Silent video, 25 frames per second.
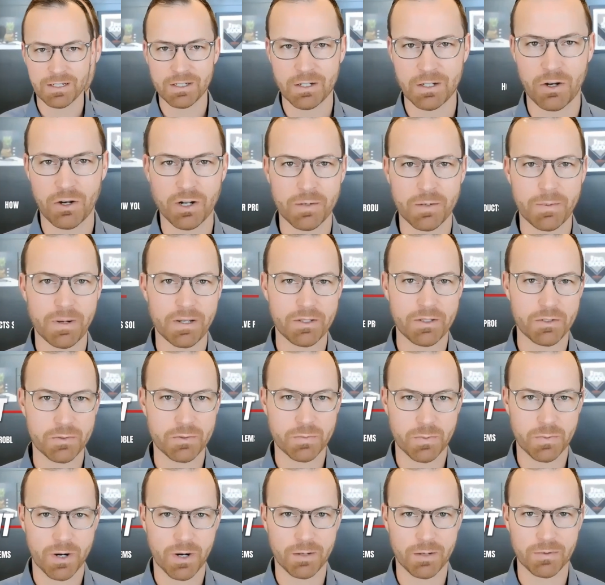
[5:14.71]
Talk about those
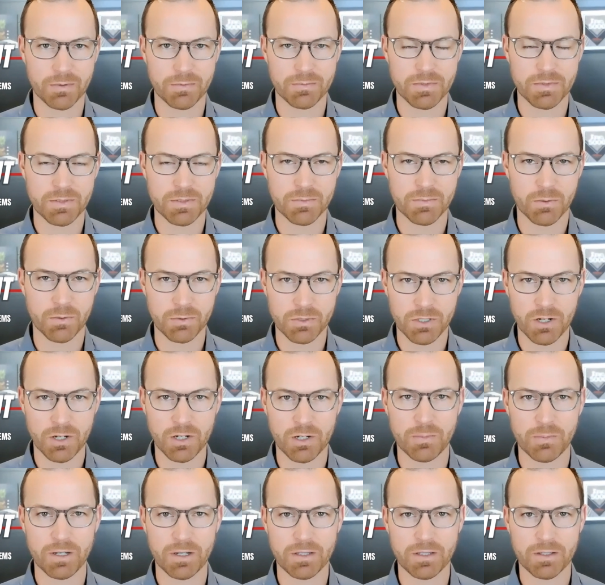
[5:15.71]
problems, but we'll
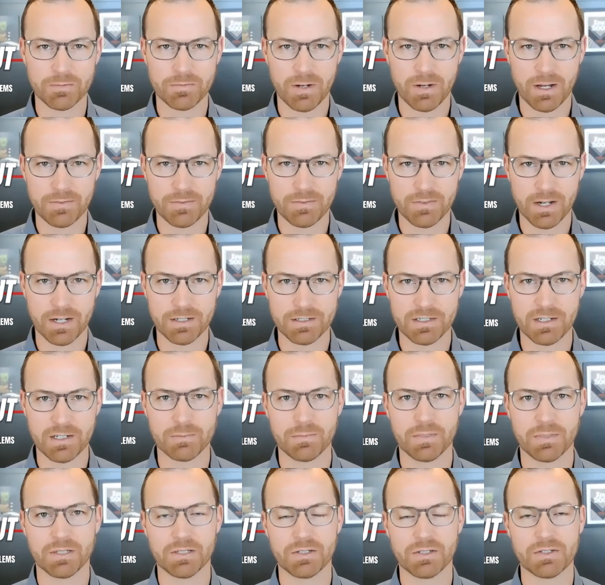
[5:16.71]
talk about the 5
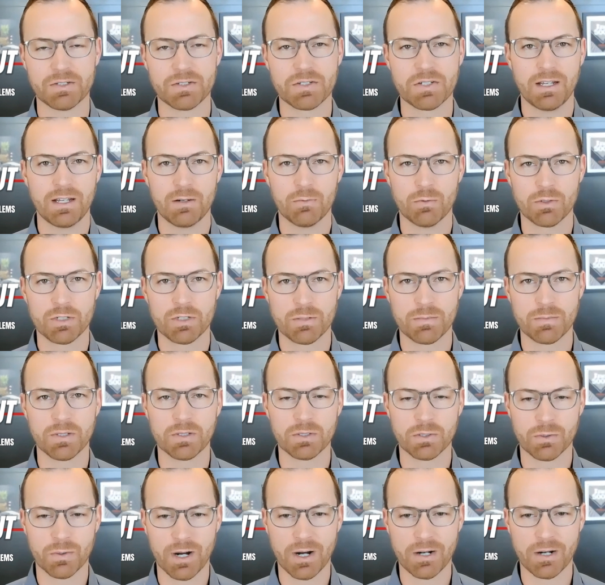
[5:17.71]
content pillars and what to
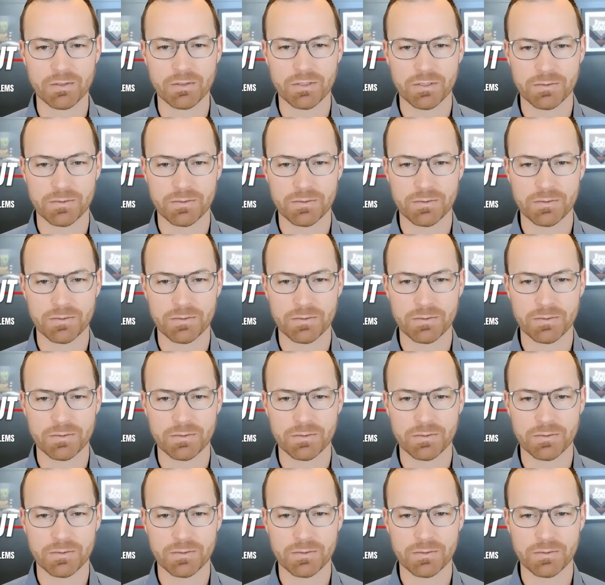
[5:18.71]
build around.